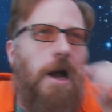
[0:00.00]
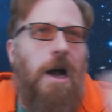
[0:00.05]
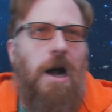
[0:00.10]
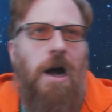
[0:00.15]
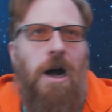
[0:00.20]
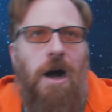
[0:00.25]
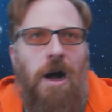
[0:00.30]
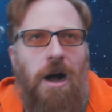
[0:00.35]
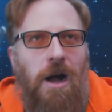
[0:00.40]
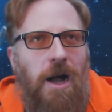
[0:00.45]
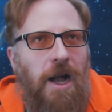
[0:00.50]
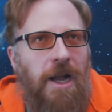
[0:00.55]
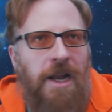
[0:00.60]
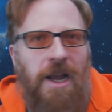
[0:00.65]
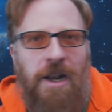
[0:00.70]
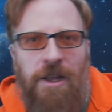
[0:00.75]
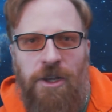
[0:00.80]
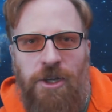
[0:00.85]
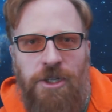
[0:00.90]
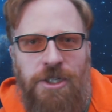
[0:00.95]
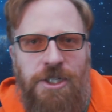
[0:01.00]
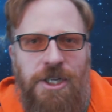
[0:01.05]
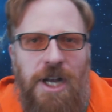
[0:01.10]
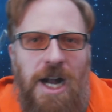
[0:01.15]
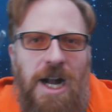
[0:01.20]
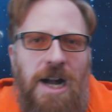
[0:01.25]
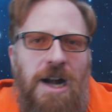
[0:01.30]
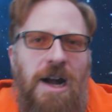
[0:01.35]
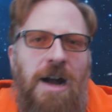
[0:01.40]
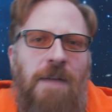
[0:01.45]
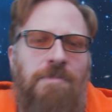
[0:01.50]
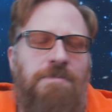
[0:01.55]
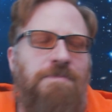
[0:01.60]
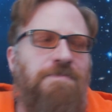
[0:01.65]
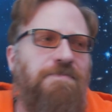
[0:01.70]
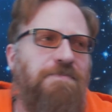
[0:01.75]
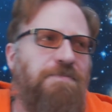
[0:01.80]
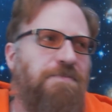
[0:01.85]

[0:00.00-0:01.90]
I got a good job.